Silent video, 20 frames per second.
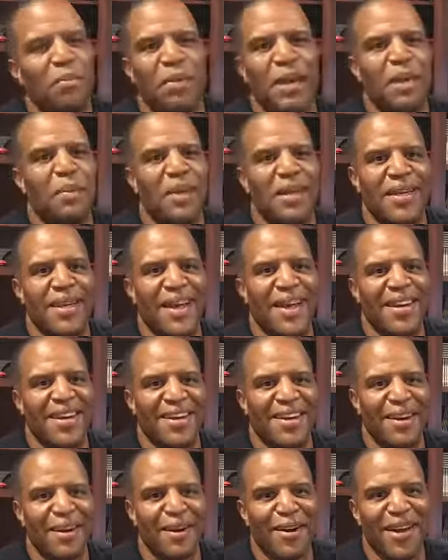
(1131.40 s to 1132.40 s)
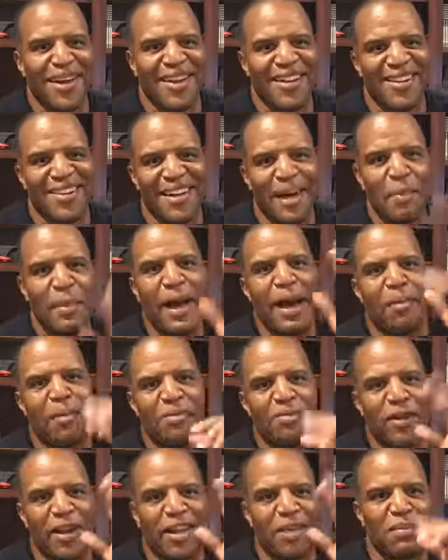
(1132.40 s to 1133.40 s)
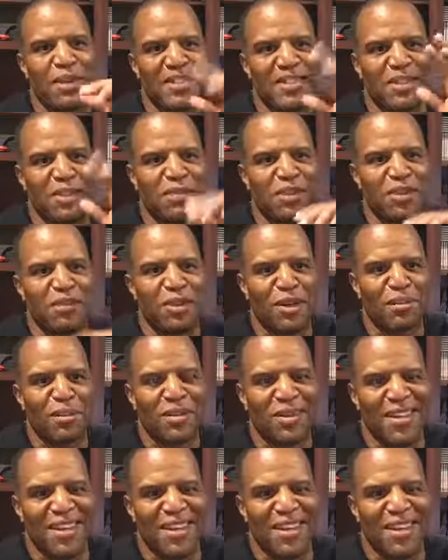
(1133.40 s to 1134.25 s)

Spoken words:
baby daddy. All right. I'm out before I get myself in trouble.